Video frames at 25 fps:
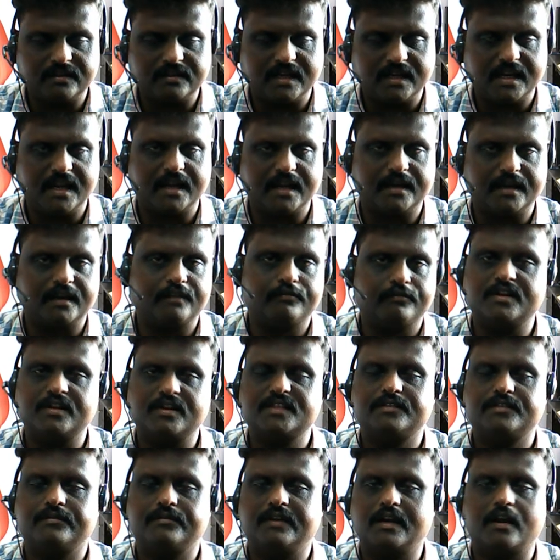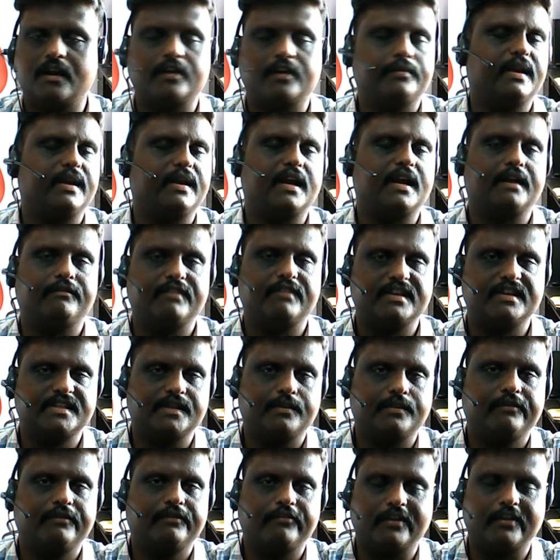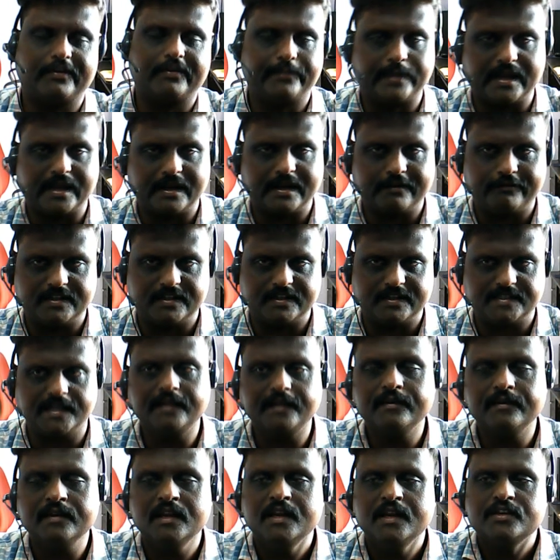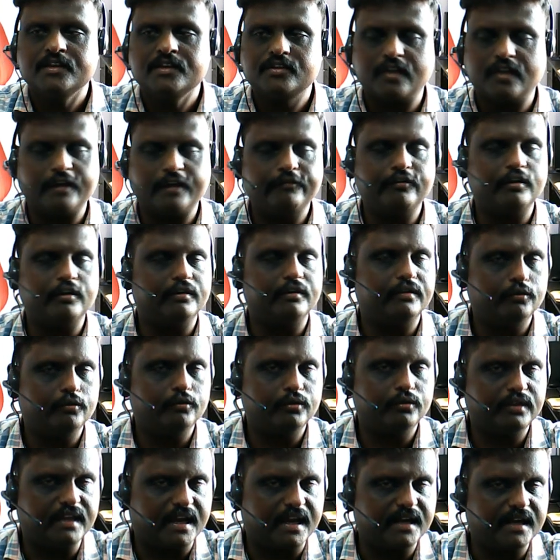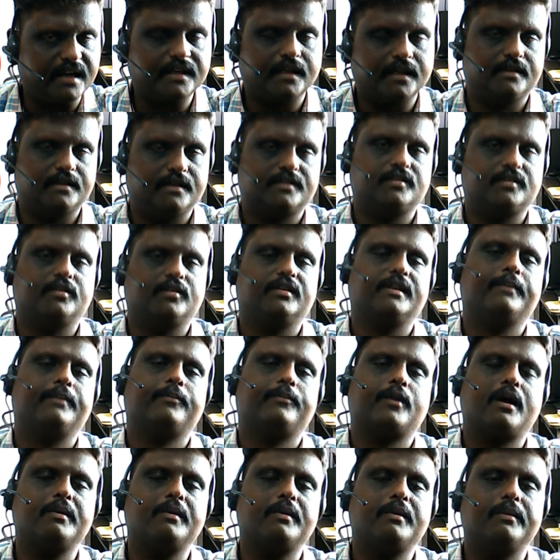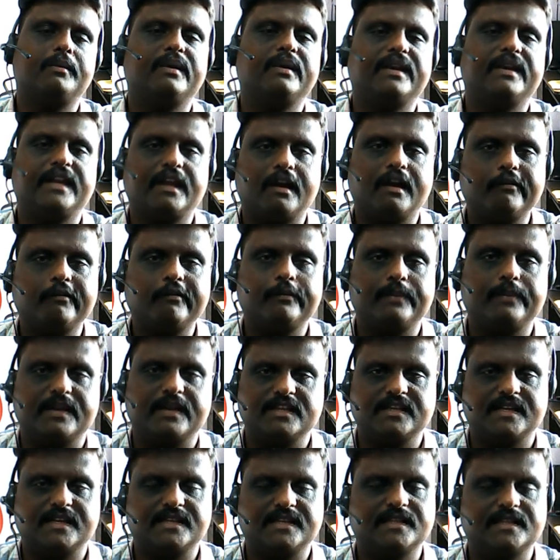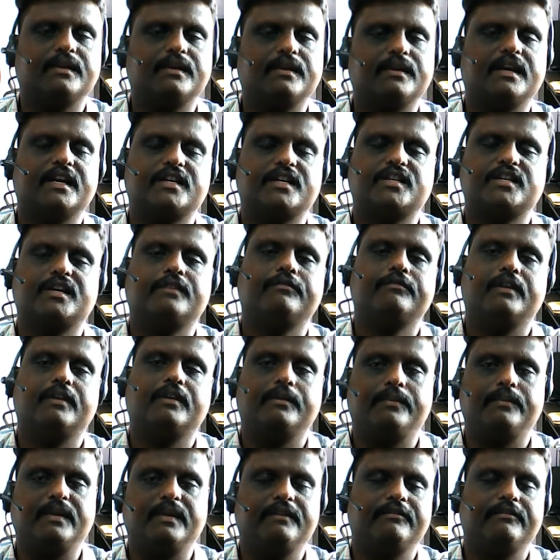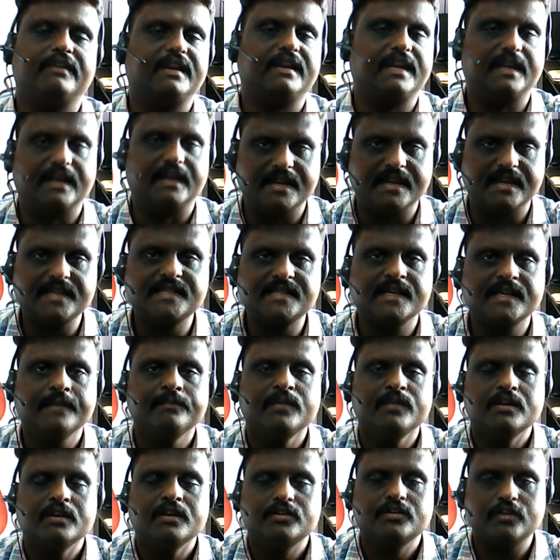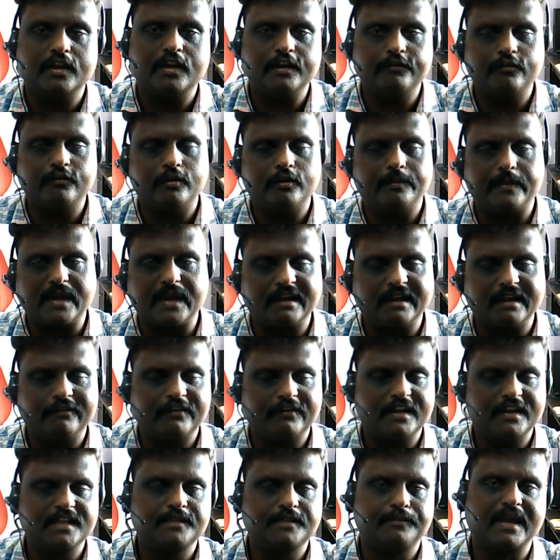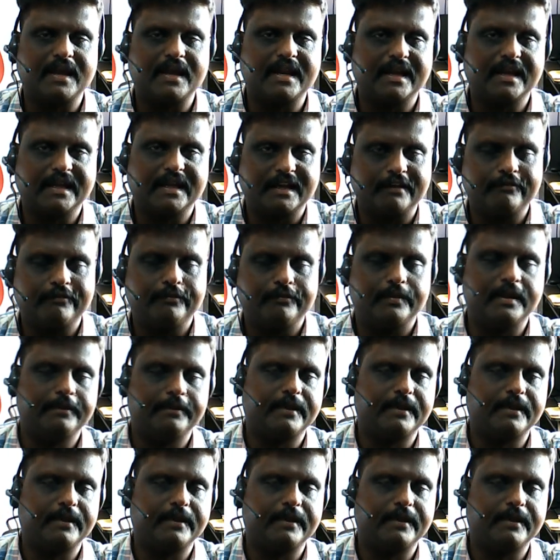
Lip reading: 300 words will not be advisable for paraphrasing. So if you do that, so the probability of plagiarism reduction will be very less. So if you paraphrase paragraph by